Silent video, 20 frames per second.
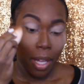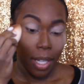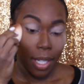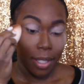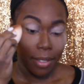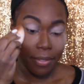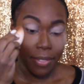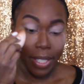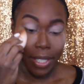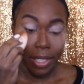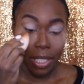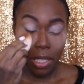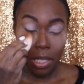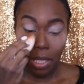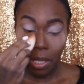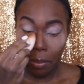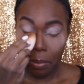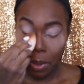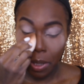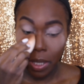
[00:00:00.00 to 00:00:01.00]
and very
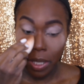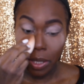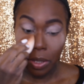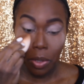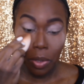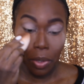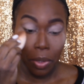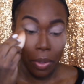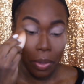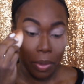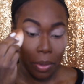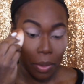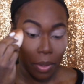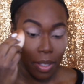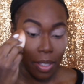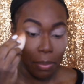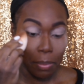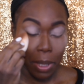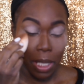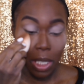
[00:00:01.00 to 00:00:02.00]
similar to
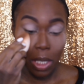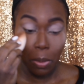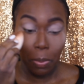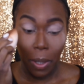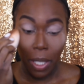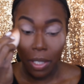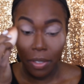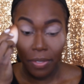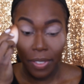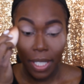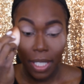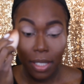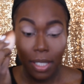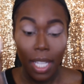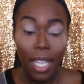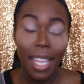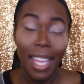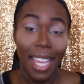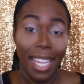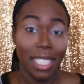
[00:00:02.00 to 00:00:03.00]
the Peach Perfect,
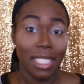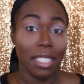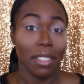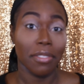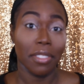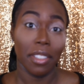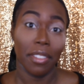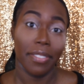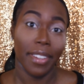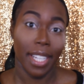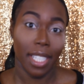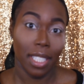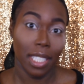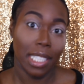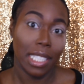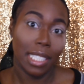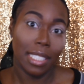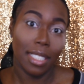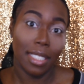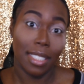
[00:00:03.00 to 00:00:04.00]
except for the fact
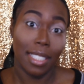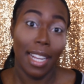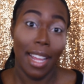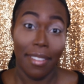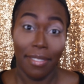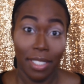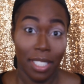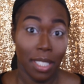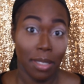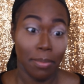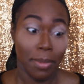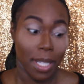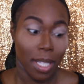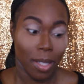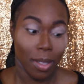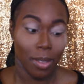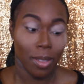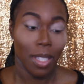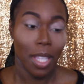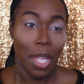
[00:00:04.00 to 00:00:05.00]
that it doesn't have a
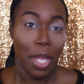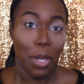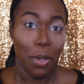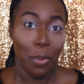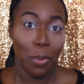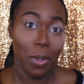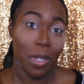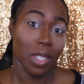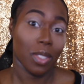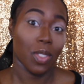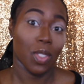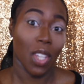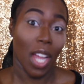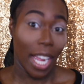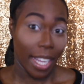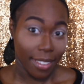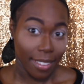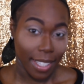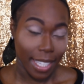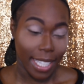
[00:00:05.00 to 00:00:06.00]
smell, which
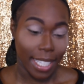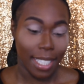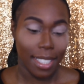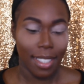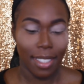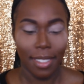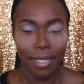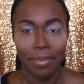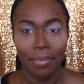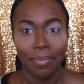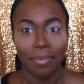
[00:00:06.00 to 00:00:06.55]
I like.